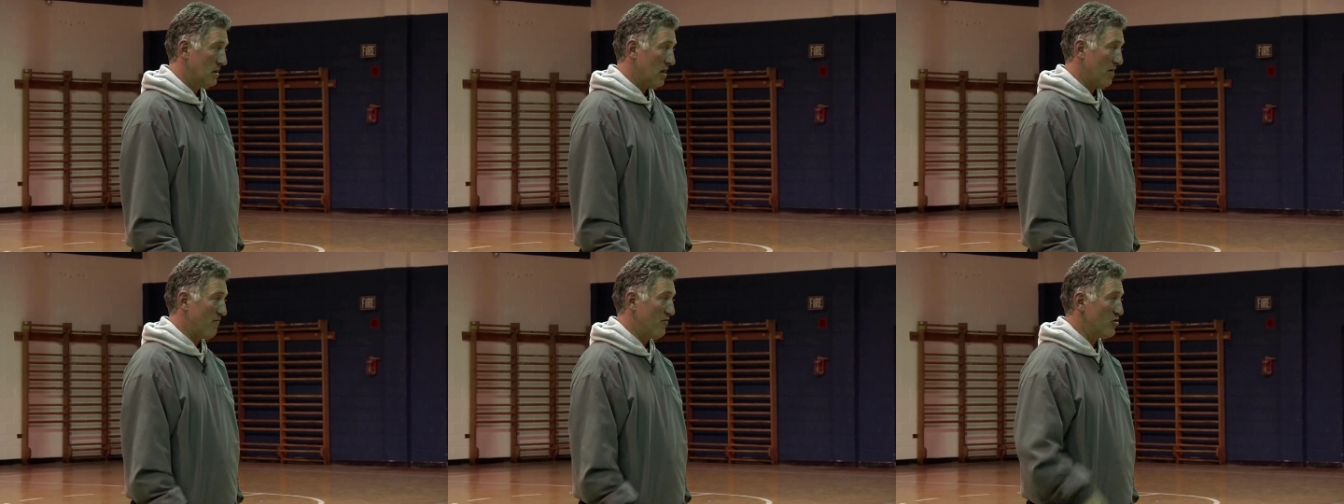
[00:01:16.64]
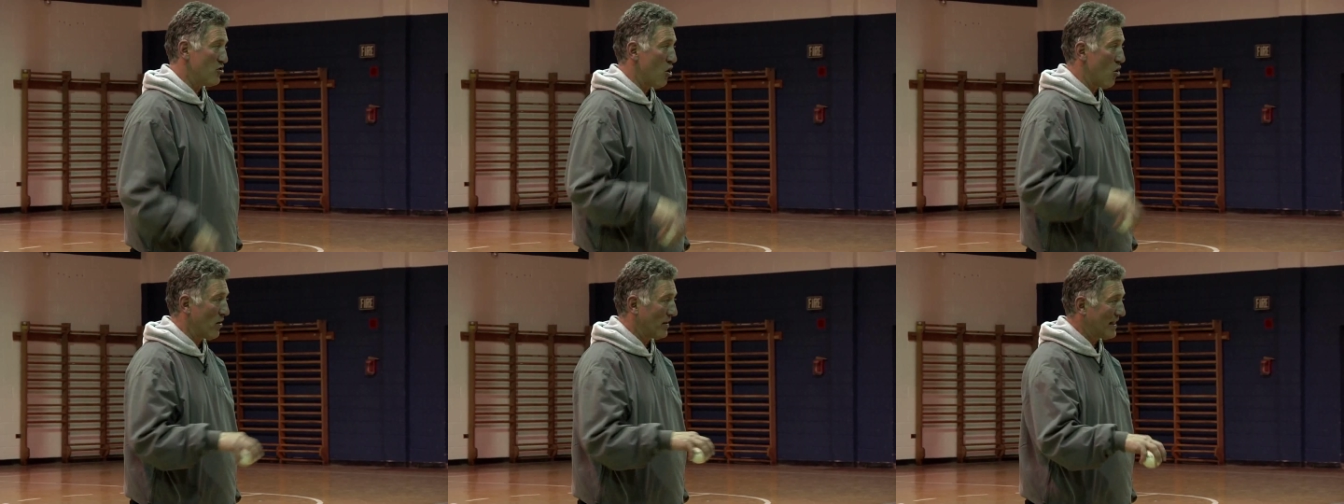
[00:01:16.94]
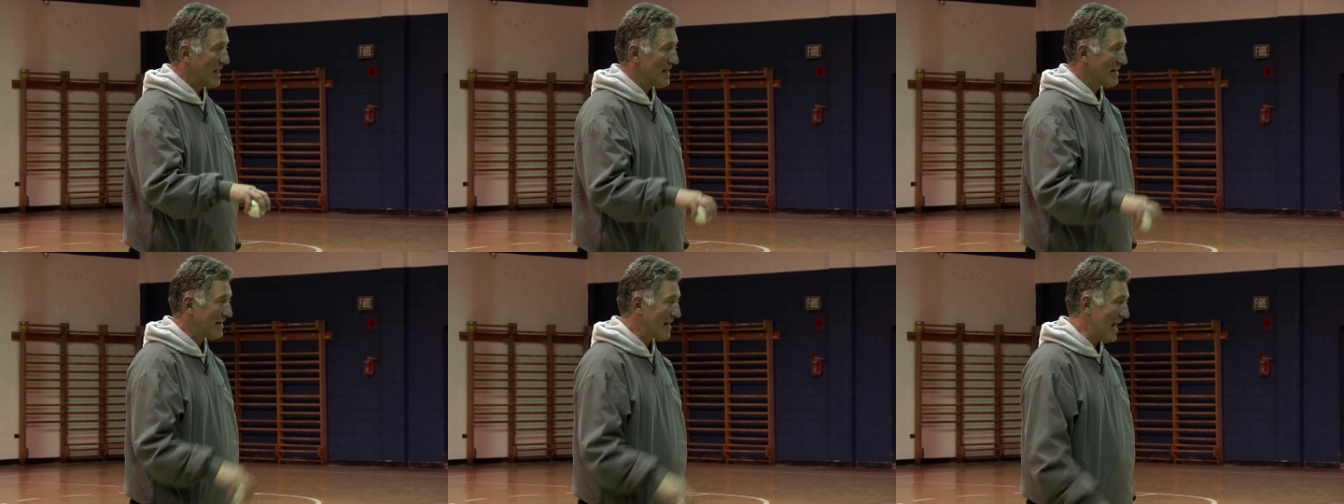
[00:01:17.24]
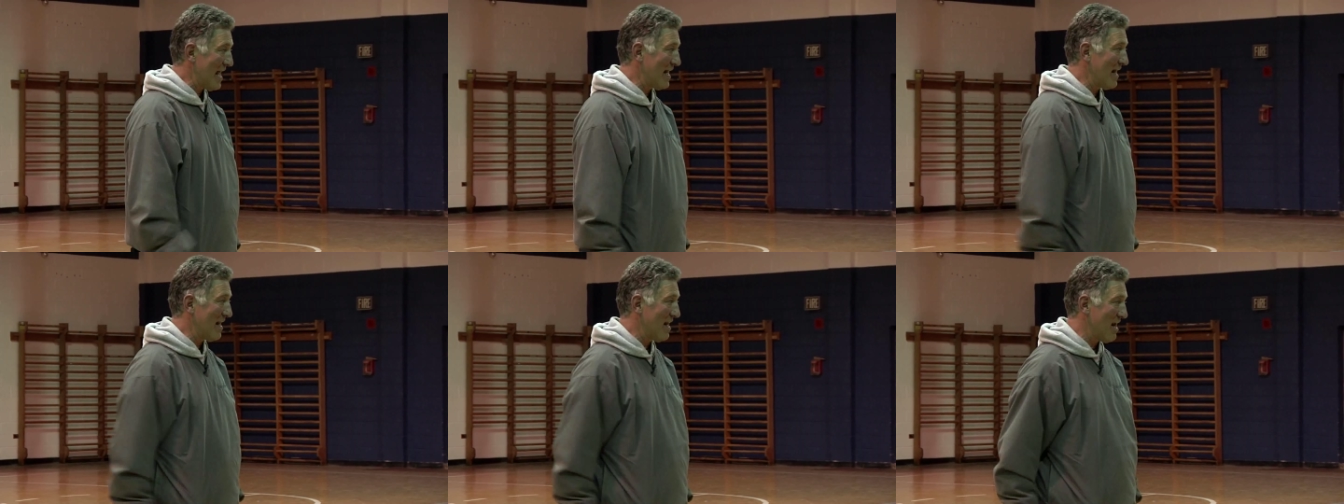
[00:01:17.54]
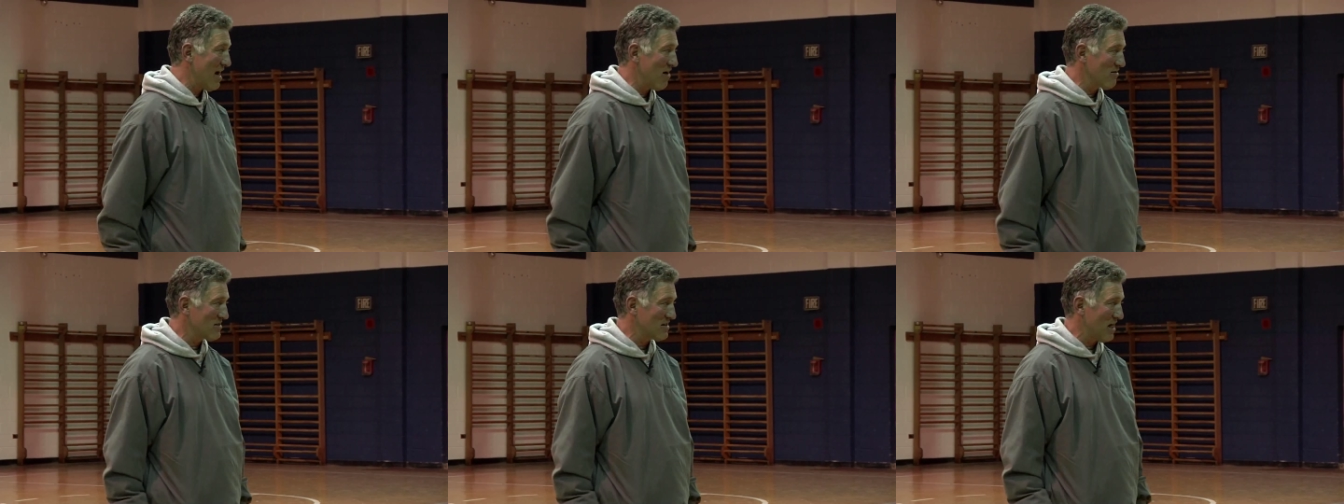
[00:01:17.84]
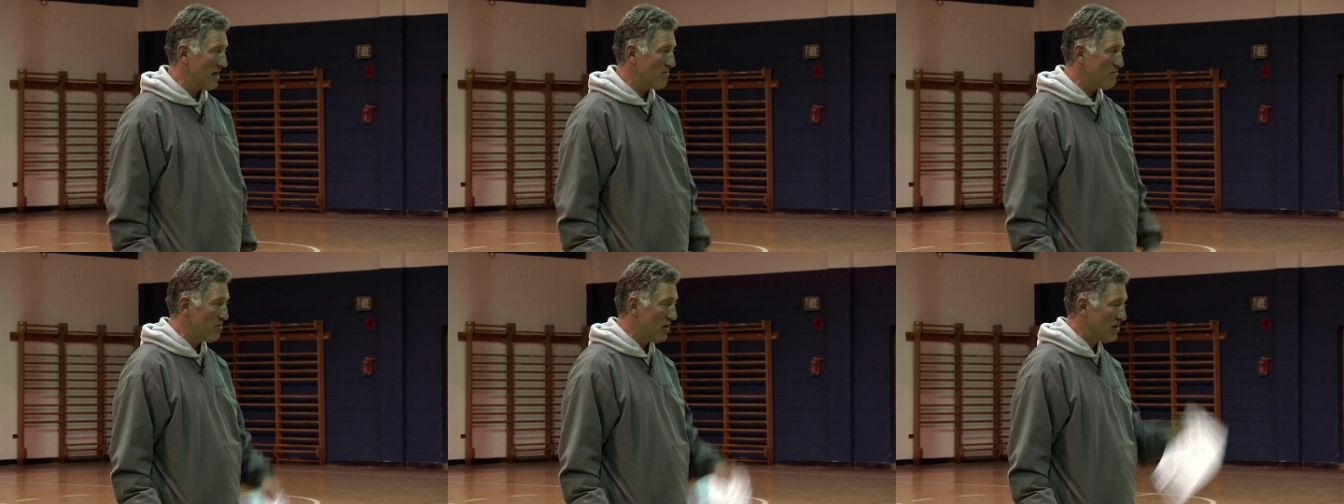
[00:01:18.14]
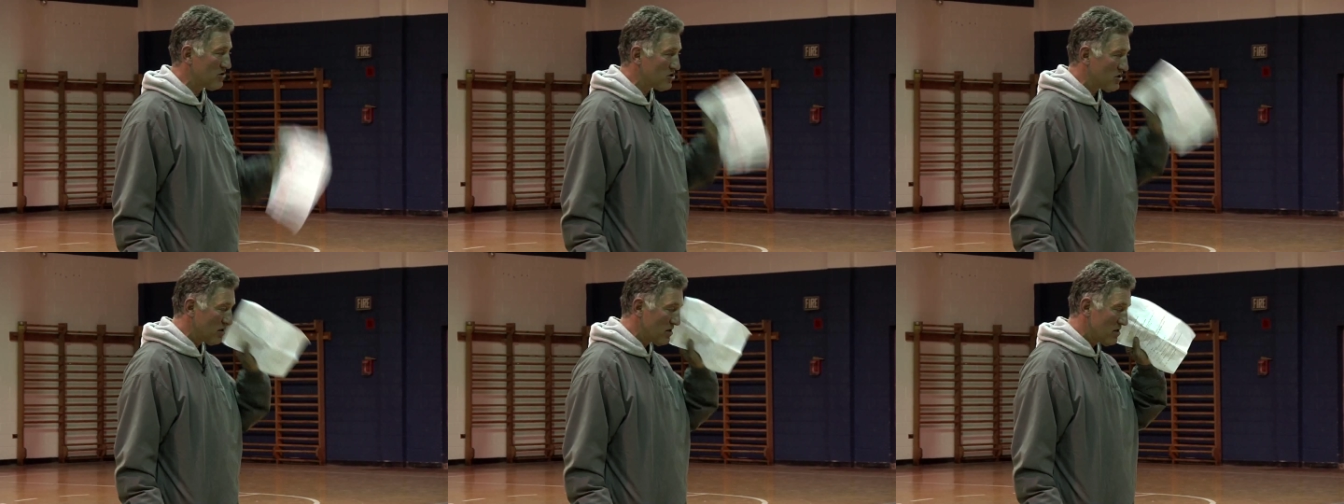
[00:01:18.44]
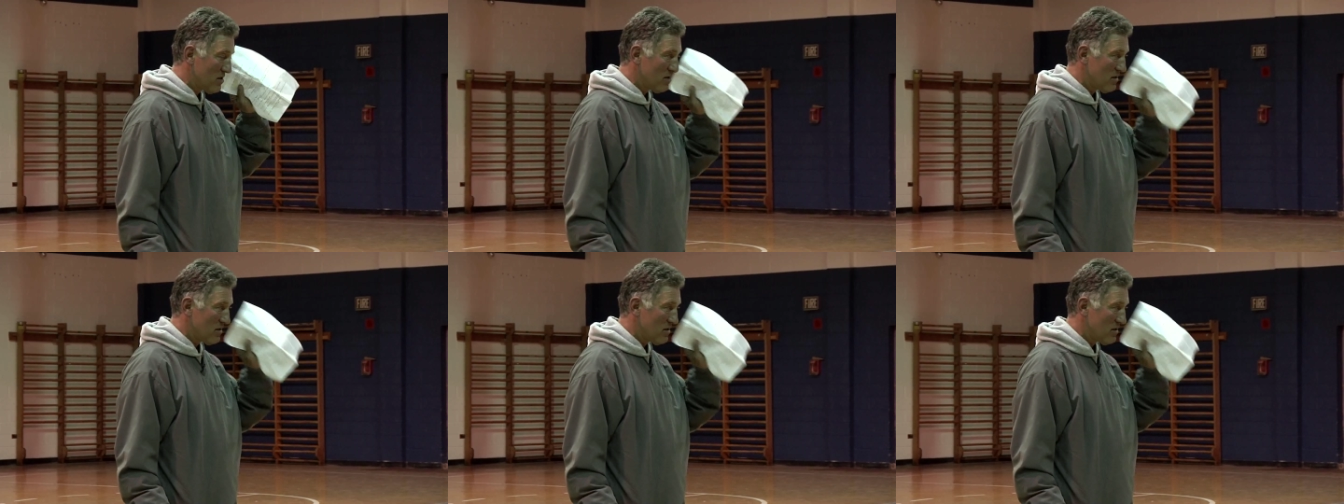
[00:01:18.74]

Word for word: If you know a kid can't hit an outside pitch,